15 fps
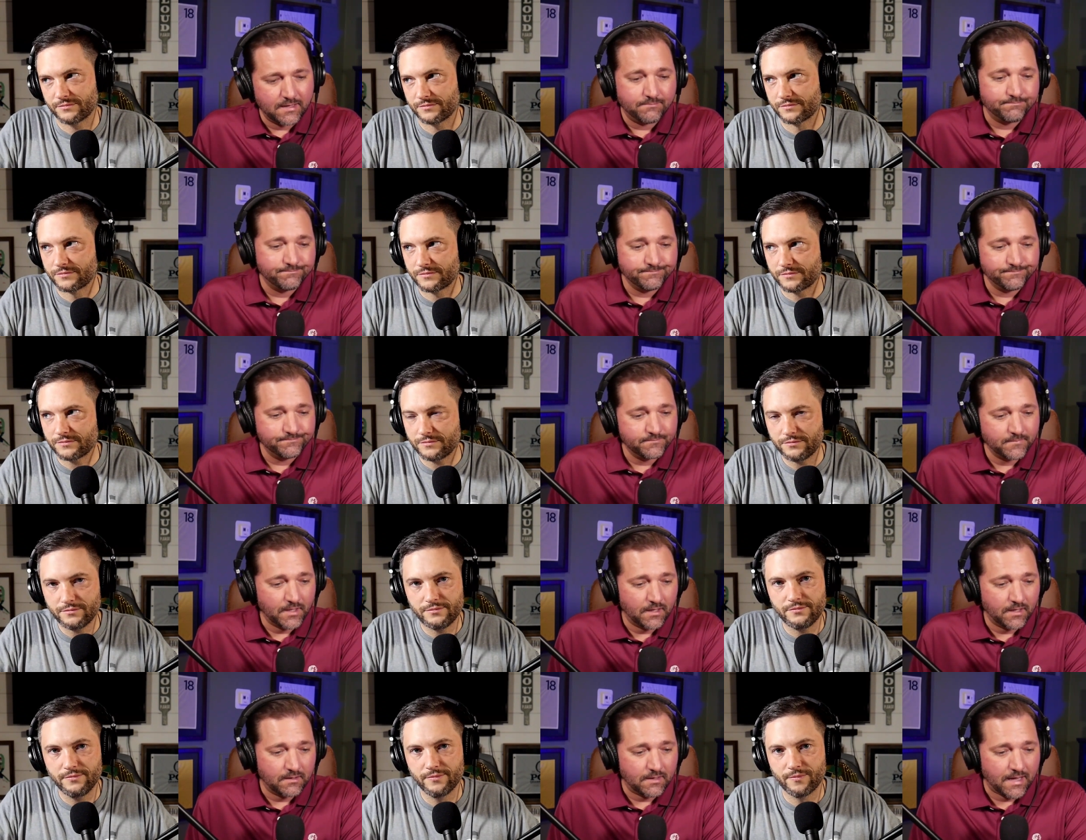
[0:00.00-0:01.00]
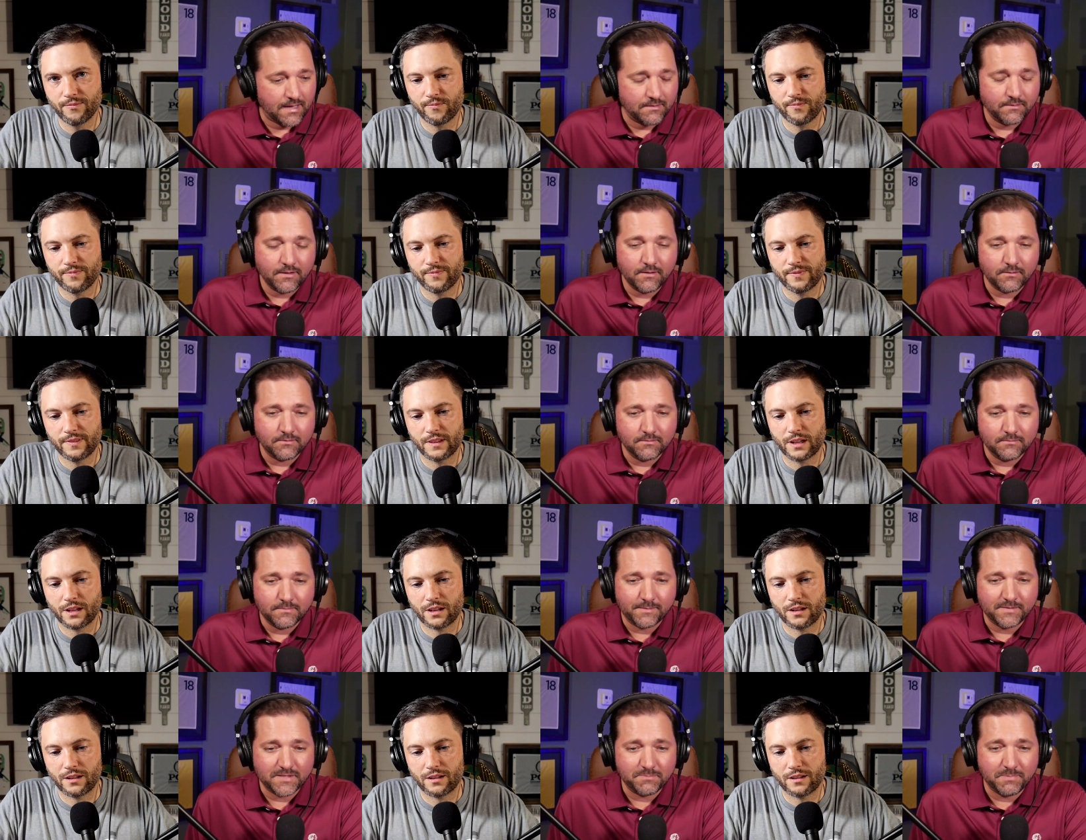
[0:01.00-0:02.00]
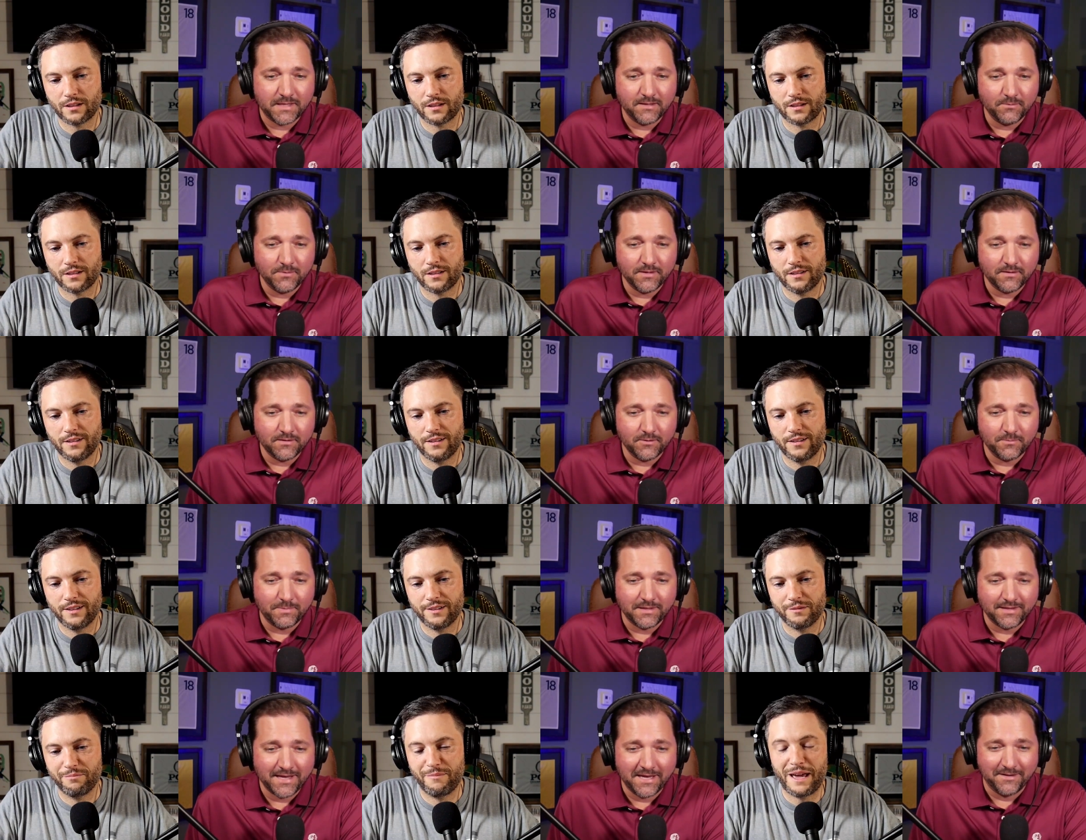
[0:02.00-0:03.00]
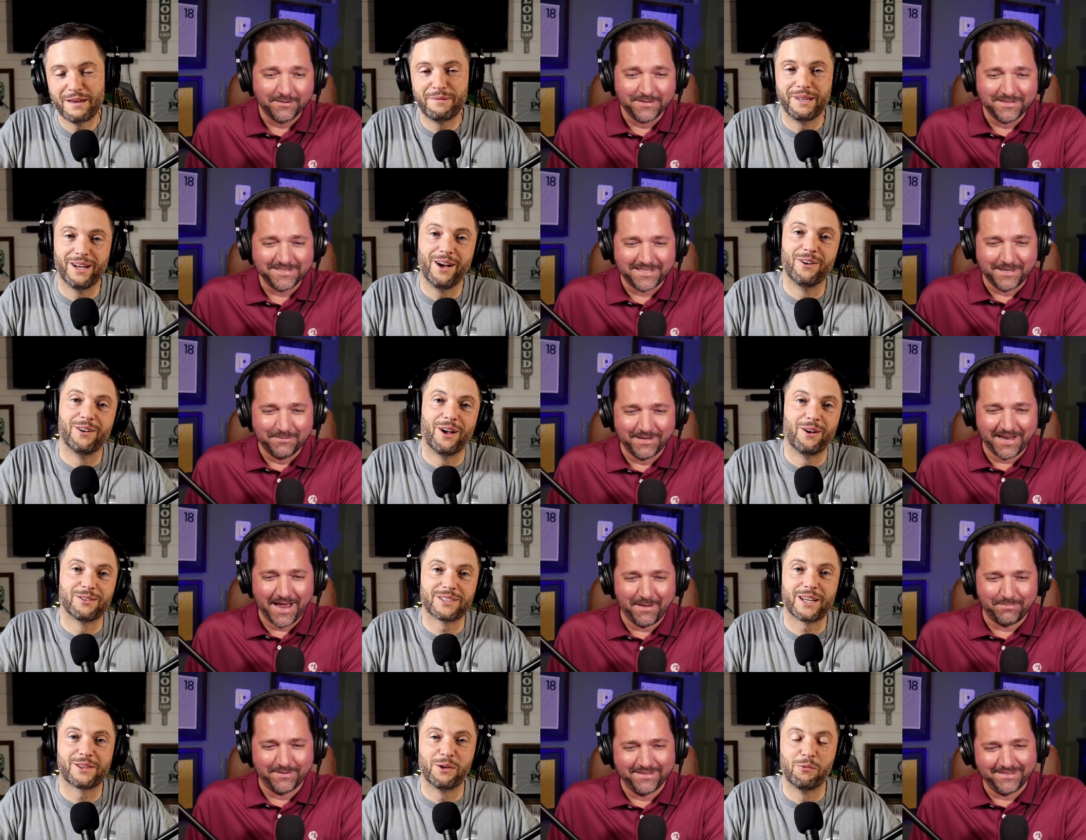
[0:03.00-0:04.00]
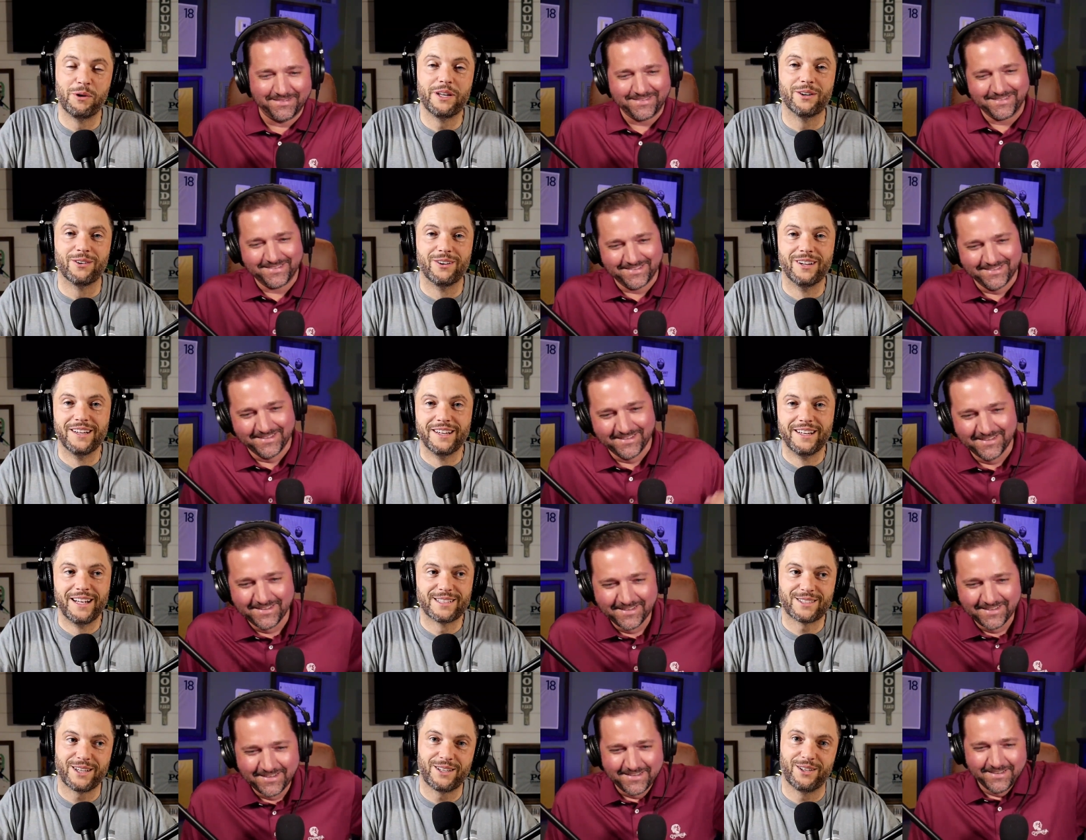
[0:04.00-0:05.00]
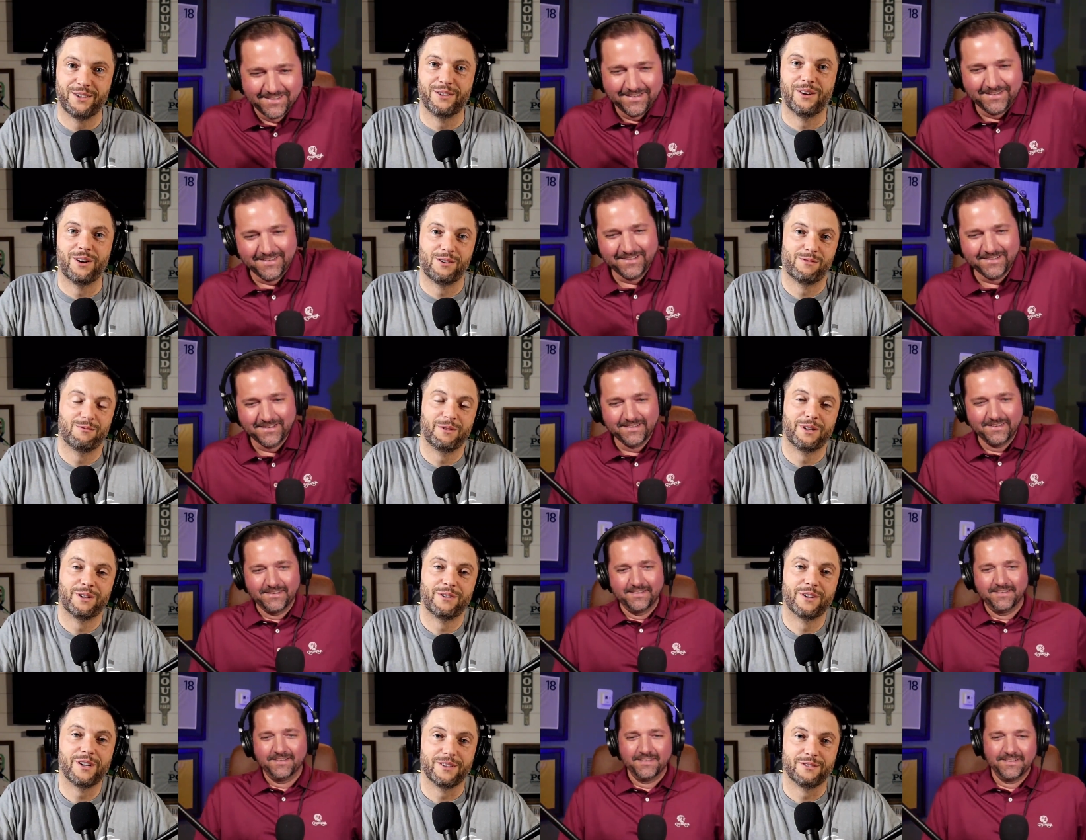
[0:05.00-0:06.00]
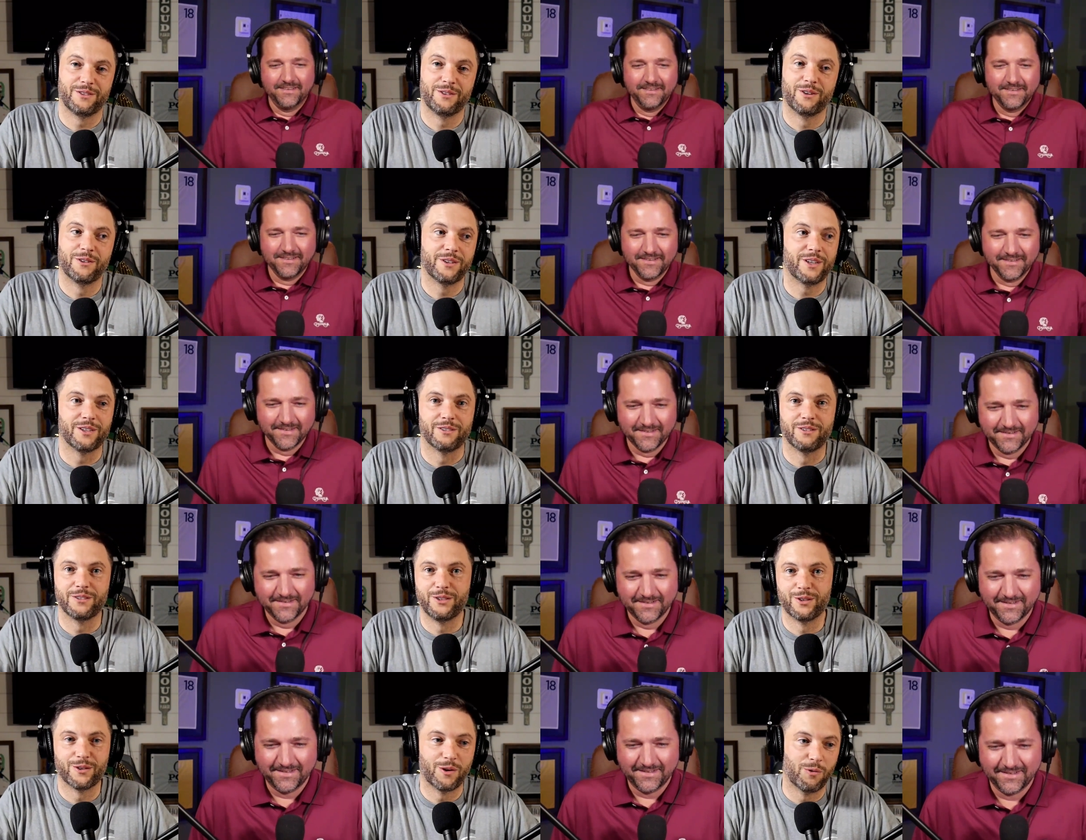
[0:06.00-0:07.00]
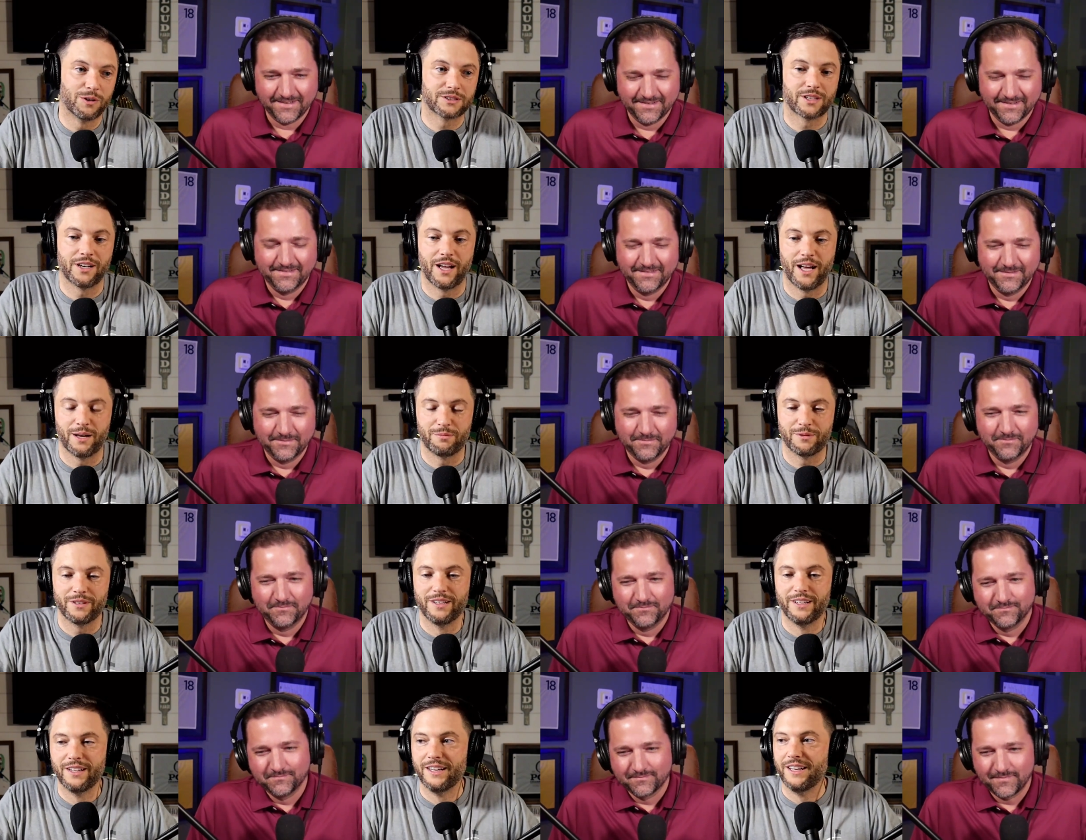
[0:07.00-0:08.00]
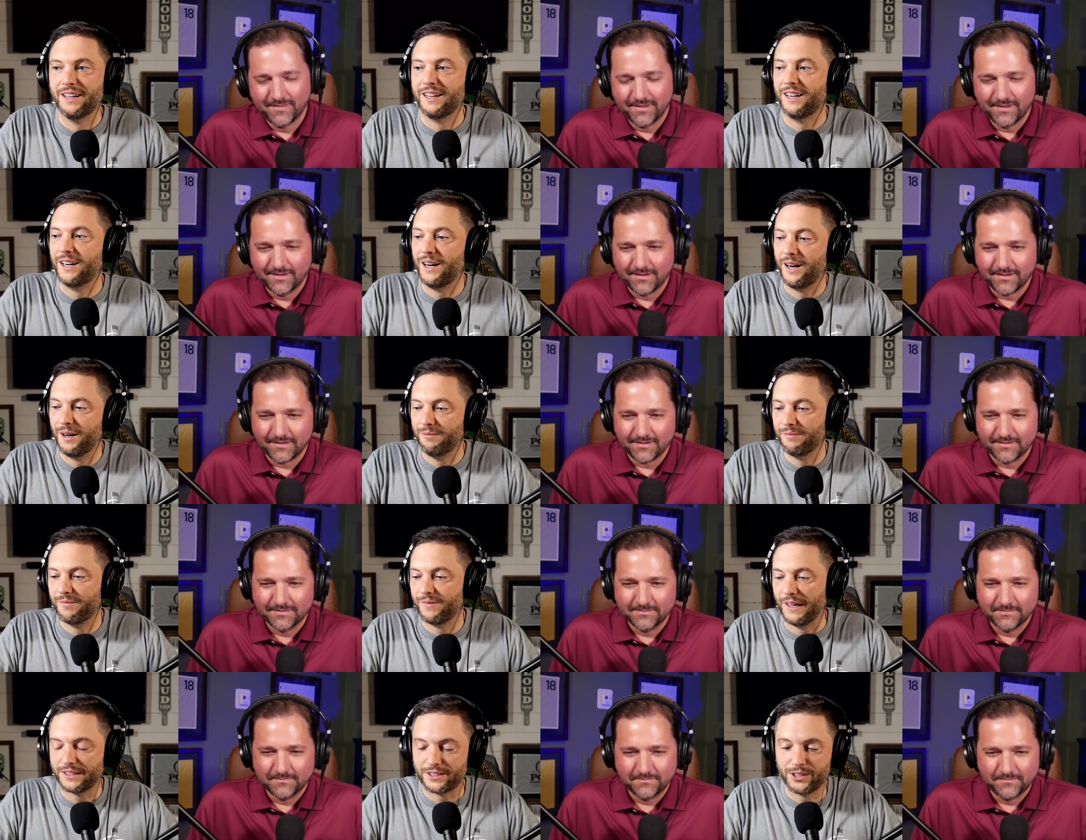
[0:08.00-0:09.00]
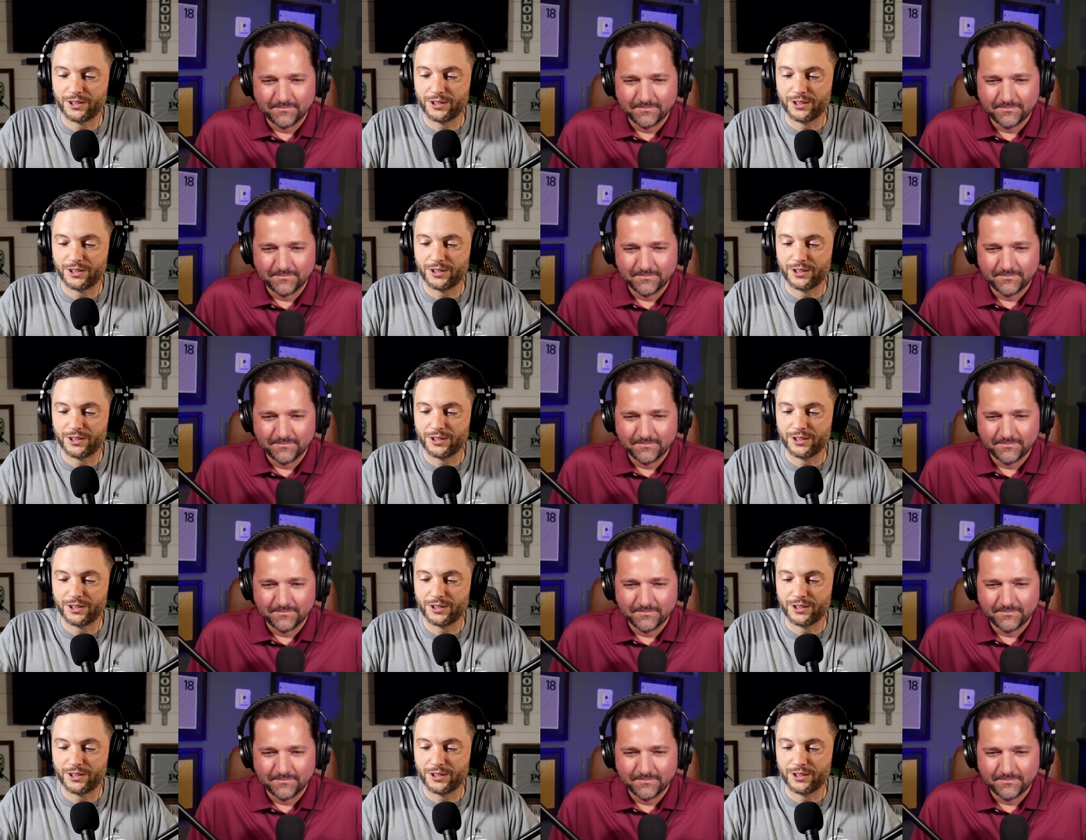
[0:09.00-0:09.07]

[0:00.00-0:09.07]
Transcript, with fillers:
Speaker 1: say, hmm, I don't know, maybe spin the wheel a little bit later.
Speaker 2: Oh, oh, it's like the oh, we don't know, you don't know, you don't know what's going to happen. Um, that's